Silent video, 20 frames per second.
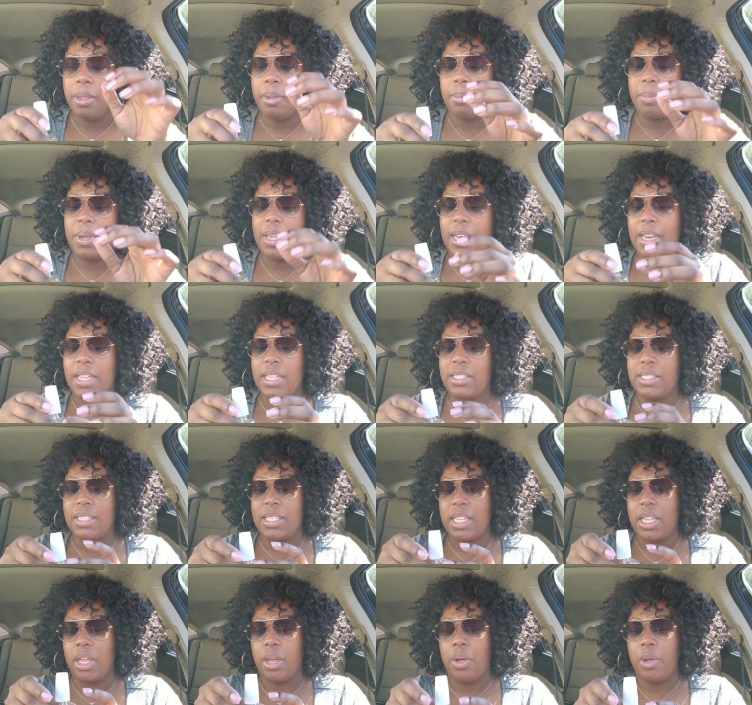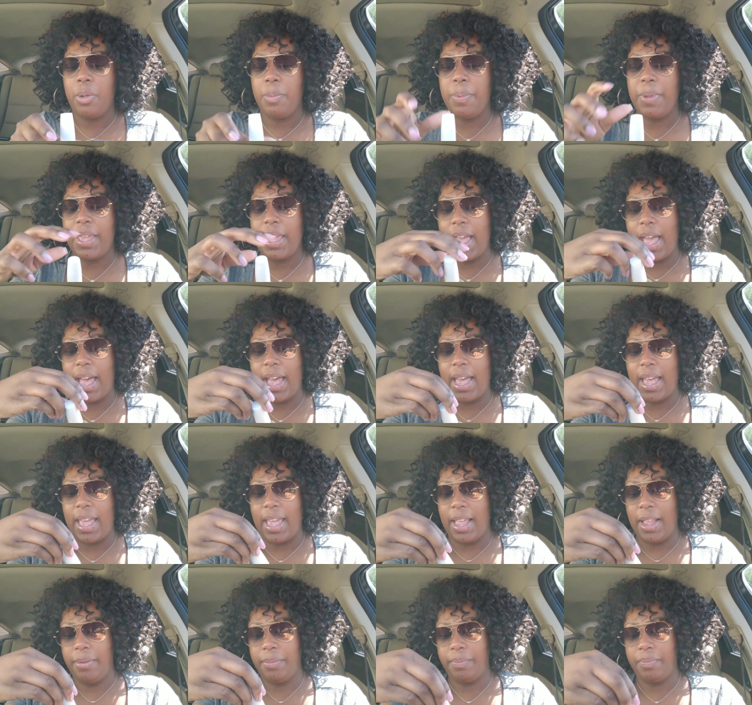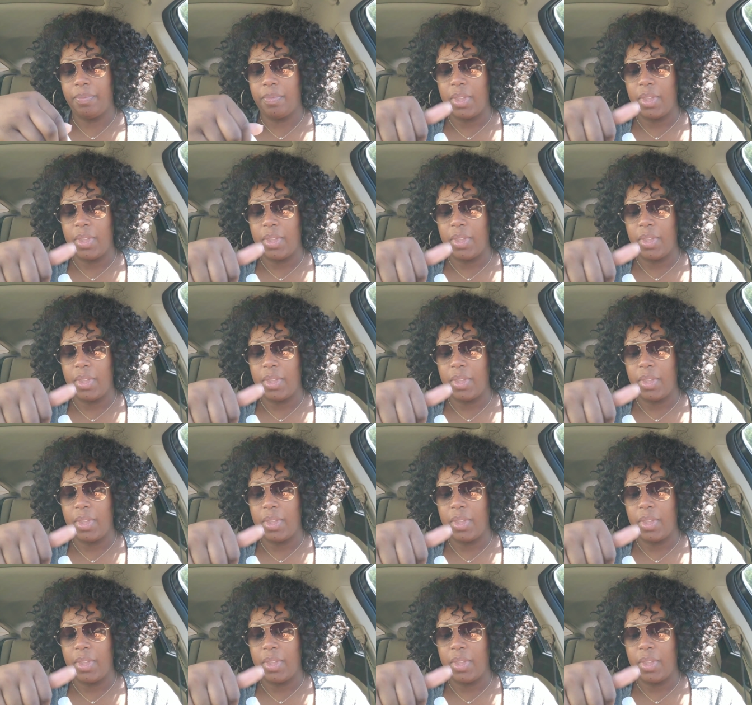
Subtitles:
But it's the OPI